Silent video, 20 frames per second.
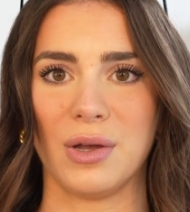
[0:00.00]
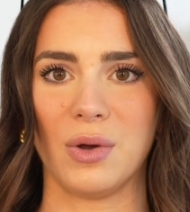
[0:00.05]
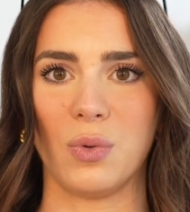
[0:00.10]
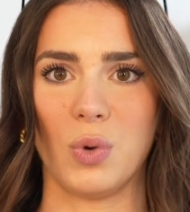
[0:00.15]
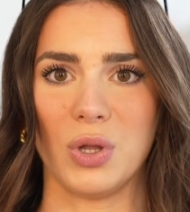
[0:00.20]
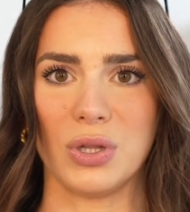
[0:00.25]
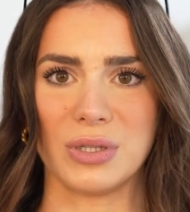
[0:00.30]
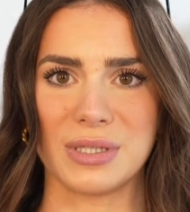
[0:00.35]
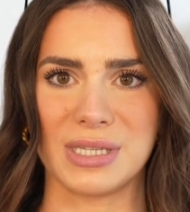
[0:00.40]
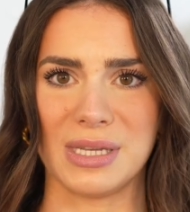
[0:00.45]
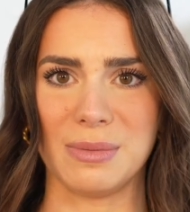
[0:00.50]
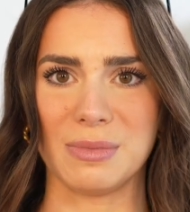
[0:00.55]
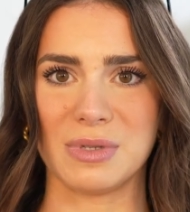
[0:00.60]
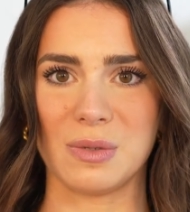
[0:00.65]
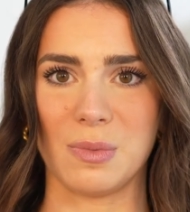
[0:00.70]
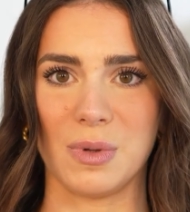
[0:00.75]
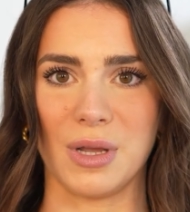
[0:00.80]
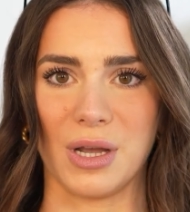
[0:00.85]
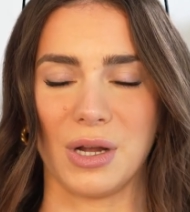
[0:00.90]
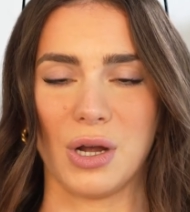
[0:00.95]
what seems to
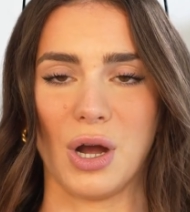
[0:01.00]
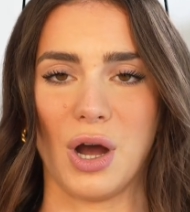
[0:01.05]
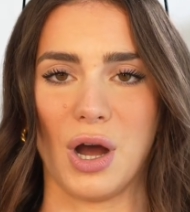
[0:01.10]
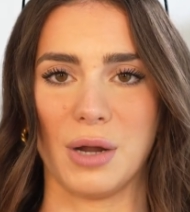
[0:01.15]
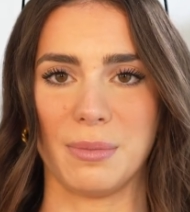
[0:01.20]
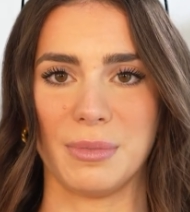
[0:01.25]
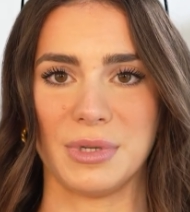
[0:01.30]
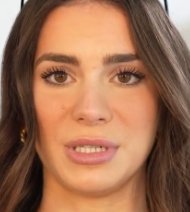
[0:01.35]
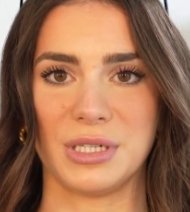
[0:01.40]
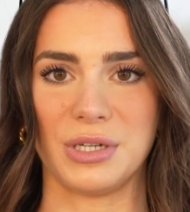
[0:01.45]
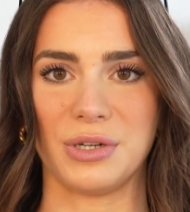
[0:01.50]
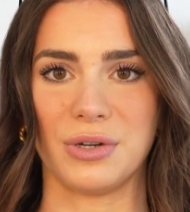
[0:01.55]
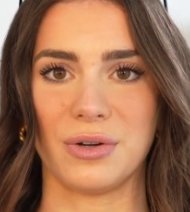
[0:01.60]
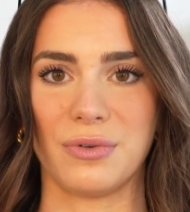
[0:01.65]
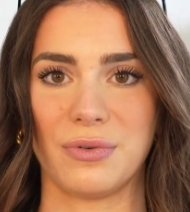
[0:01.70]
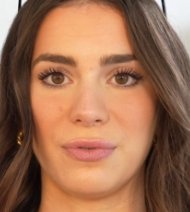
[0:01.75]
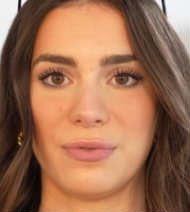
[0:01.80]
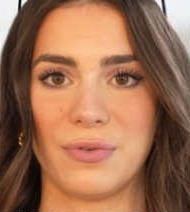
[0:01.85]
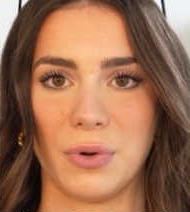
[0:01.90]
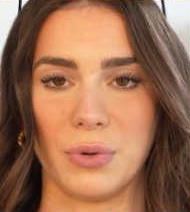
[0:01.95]
be a cotton material
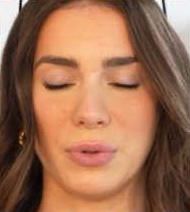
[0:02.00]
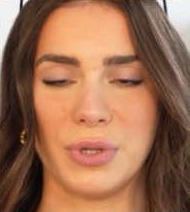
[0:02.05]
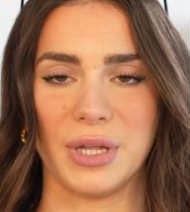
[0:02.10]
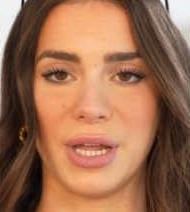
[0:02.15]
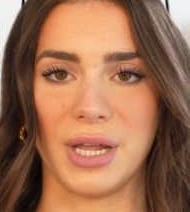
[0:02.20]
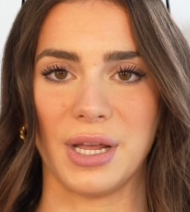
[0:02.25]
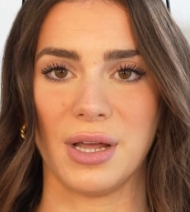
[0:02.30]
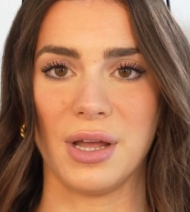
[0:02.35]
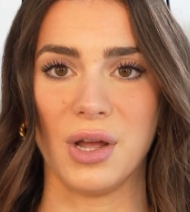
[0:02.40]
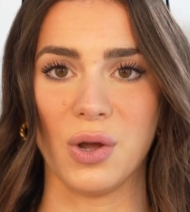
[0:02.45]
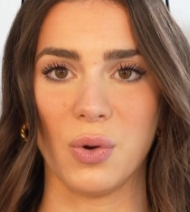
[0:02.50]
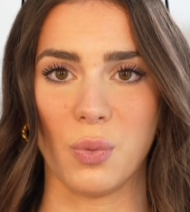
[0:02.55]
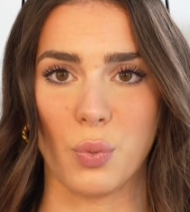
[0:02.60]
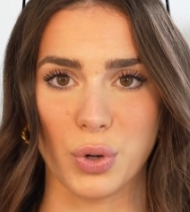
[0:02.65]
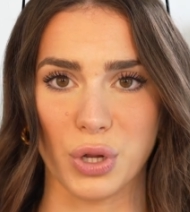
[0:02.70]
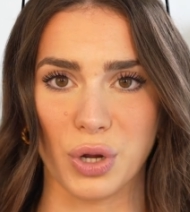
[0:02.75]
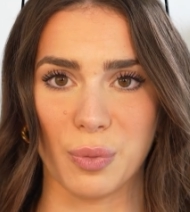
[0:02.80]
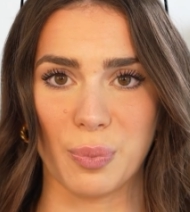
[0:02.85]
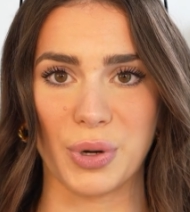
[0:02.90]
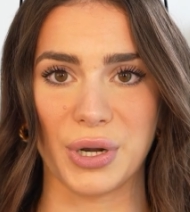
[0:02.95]
folding when
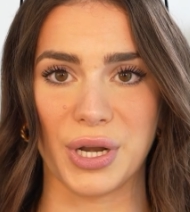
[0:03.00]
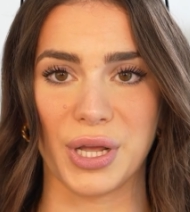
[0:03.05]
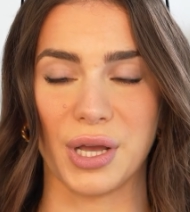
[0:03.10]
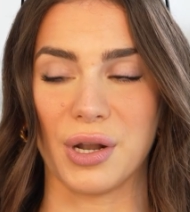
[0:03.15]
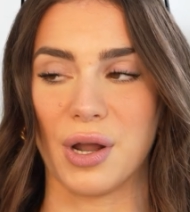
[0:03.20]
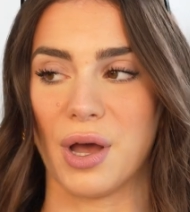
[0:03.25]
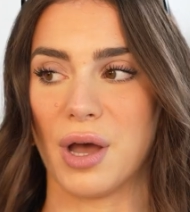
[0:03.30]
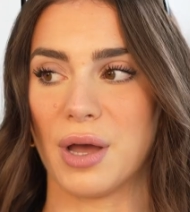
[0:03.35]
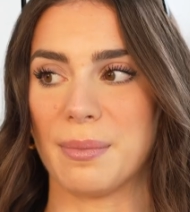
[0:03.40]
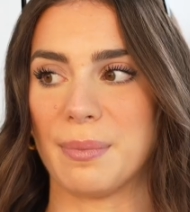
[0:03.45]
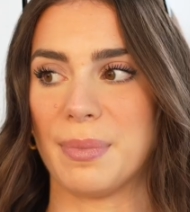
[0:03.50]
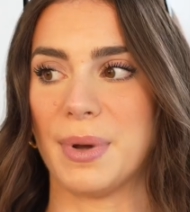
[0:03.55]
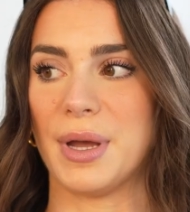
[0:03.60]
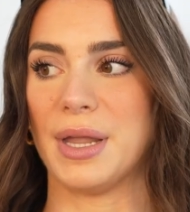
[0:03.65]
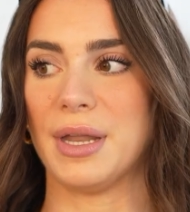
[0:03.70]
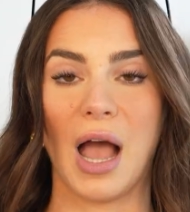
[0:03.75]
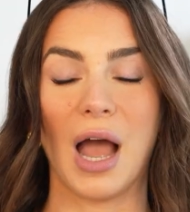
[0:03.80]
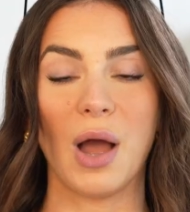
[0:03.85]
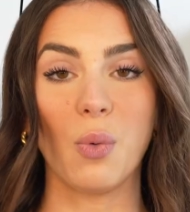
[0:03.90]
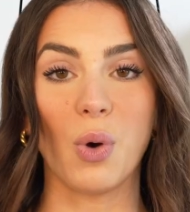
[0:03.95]
you're putting it on,
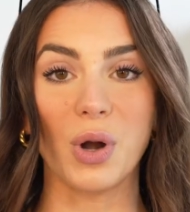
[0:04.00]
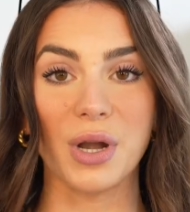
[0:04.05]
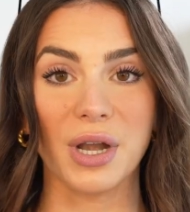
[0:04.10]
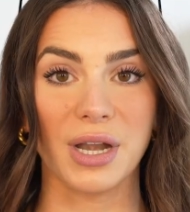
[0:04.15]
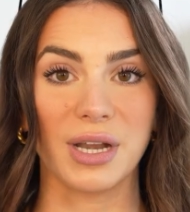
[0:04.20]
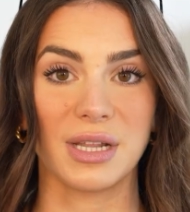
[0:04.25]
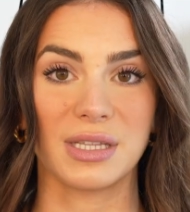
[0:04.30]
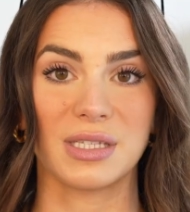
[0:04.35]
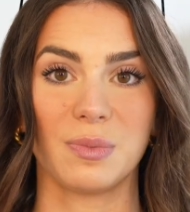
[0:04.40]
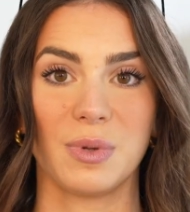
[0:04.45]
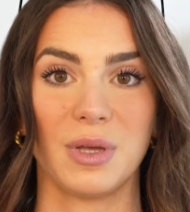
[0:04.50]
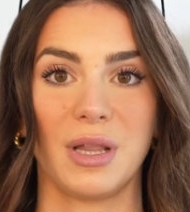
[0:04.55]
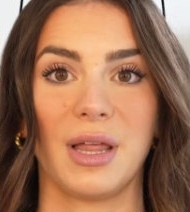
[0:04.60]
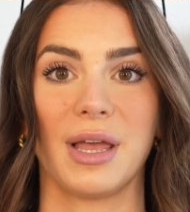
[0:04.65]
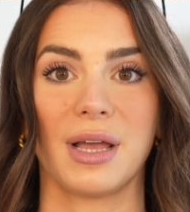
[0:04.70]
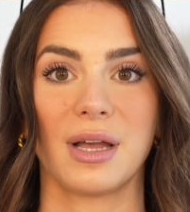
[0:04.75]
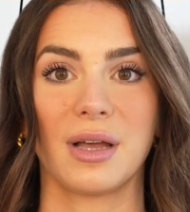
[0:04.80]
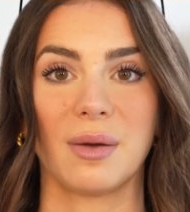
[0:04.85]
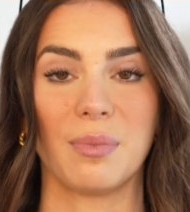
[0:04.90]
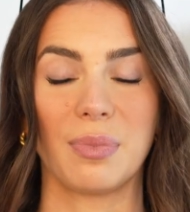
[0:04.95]
but I wanted it to be like
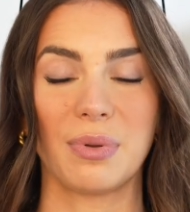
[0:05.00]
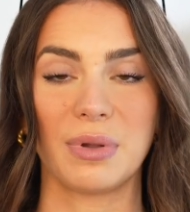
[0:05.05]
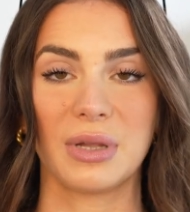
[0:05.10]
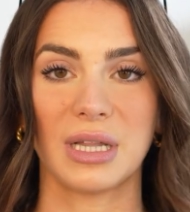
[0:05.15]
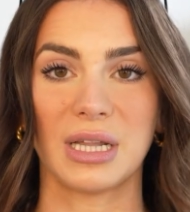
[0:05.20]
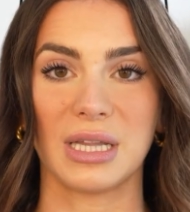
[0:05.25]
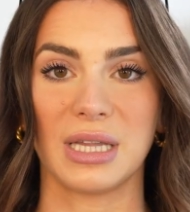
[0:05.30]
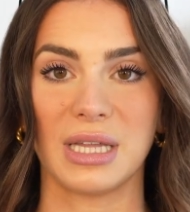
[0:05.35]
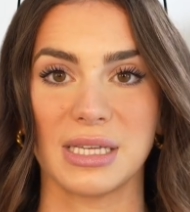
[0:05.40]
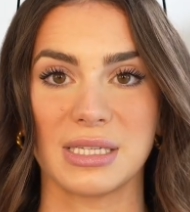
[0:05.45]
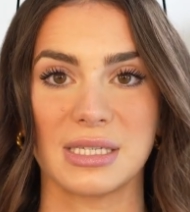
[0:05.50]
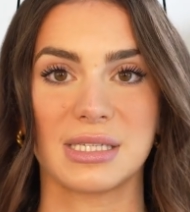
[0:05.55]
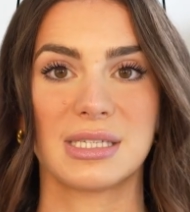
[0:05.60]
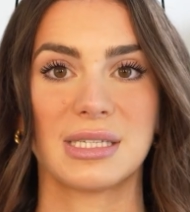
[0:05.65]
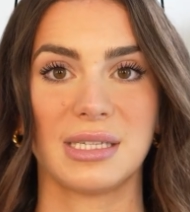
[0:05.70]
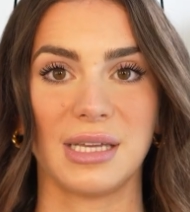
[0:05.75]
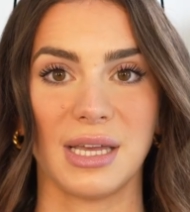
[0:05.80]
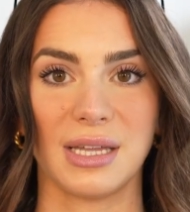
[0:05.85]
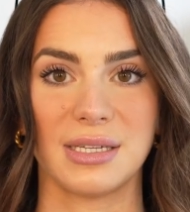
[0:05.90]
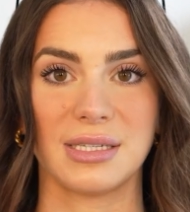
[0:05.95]
completely
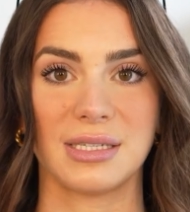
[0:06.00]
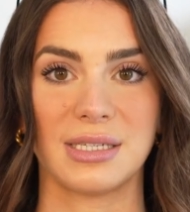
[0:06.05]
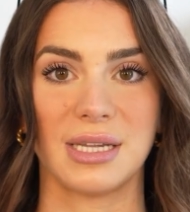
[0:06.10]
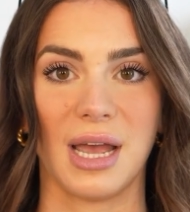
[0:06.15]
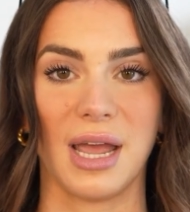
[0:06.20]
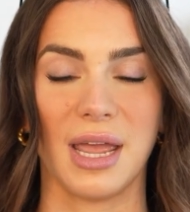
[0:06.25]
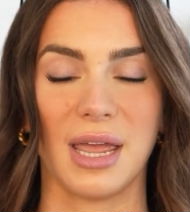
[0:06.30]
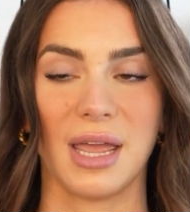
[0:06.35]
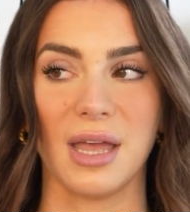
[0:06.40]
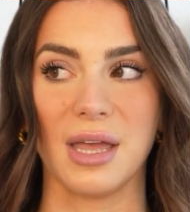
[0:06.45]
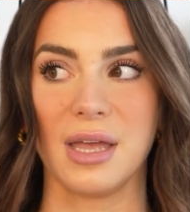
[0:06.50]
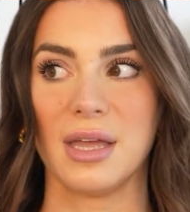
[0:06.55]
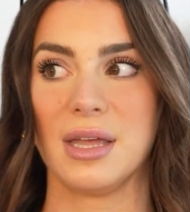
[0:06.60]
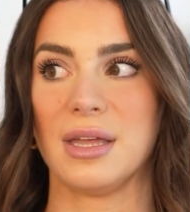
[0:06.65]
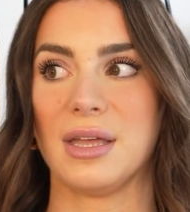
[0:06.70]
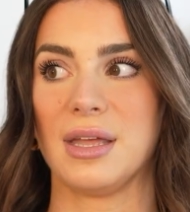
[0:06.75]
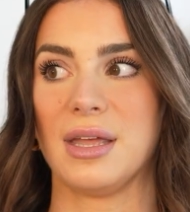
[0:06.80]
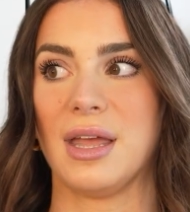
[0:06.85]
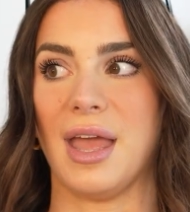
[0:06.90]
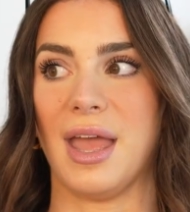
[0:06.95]
skin tight,
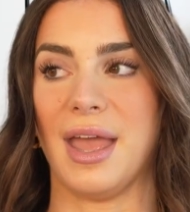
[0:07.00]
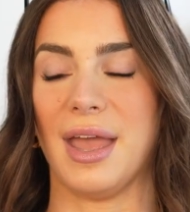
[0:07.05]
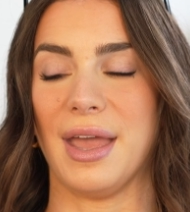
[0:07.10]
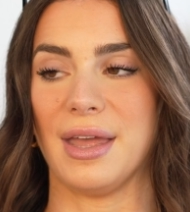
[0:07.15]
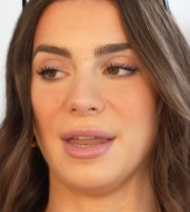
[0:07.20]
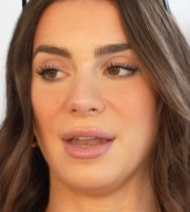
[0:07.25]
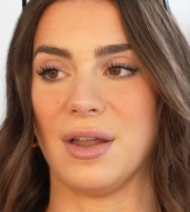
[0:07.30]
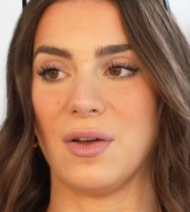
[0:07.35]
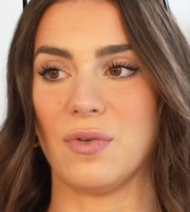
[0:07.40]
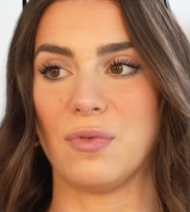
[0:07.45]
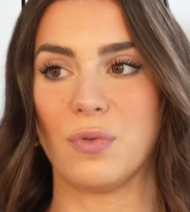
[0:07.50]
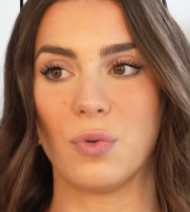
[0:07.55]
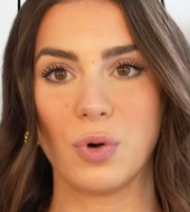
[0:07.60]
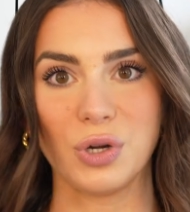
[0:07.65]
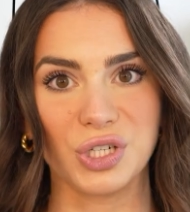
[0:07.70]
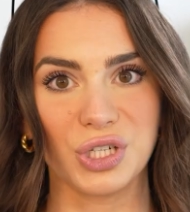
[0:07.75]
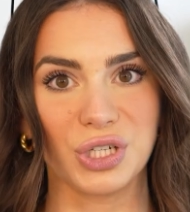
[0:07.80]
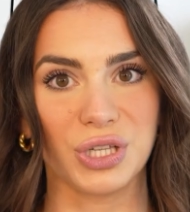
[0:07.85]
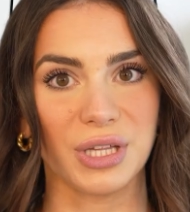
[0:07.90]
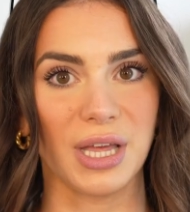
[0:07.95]
and
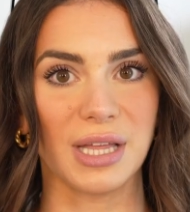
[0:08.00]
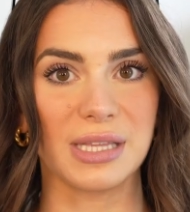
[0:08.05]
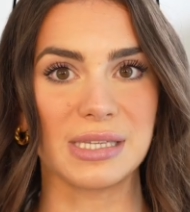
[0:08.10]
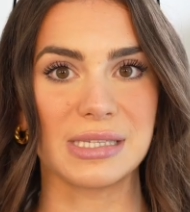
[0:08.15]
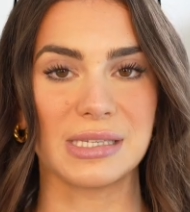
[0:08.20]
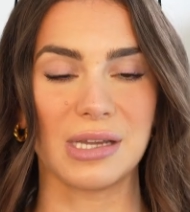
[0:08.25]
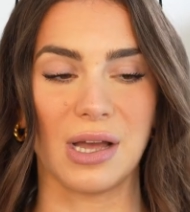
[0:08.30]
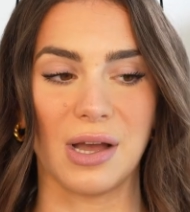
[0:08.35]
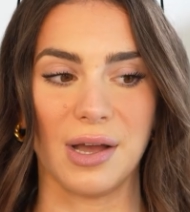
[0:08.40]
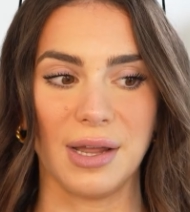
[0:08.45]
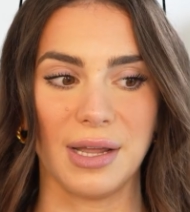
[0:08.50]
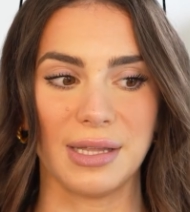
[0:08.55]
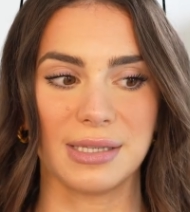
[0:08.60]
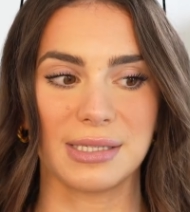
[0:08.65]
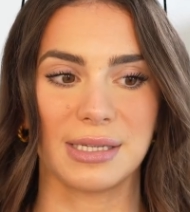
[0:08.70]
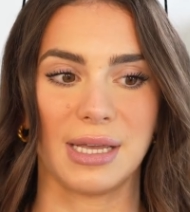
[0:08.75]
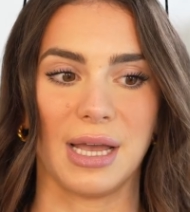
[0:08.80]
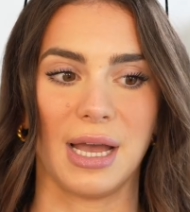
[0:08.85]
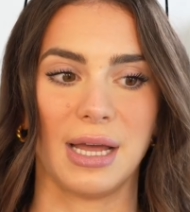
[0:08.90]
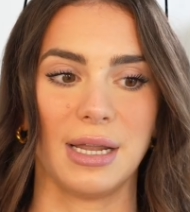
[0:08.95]
unfortunately it's not. It's
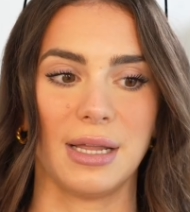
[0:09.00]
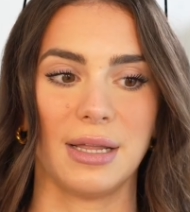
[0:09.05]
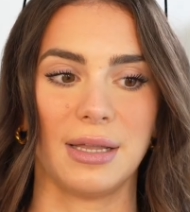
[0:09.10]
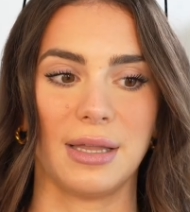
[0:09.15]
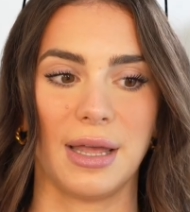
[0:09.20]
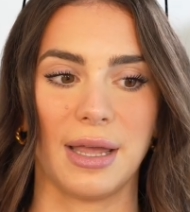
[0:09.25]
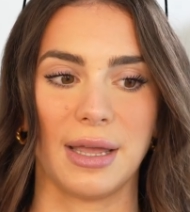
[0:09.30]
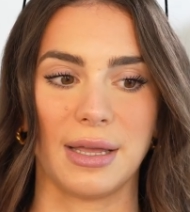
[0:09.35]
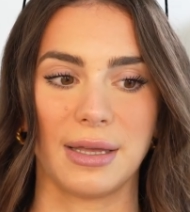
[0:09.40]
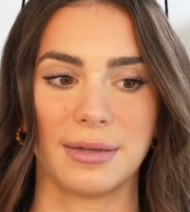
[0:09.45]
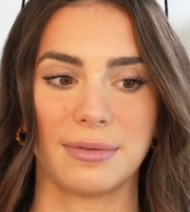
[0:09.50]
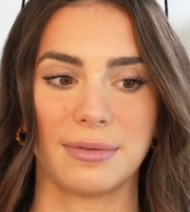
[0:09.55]
kind of like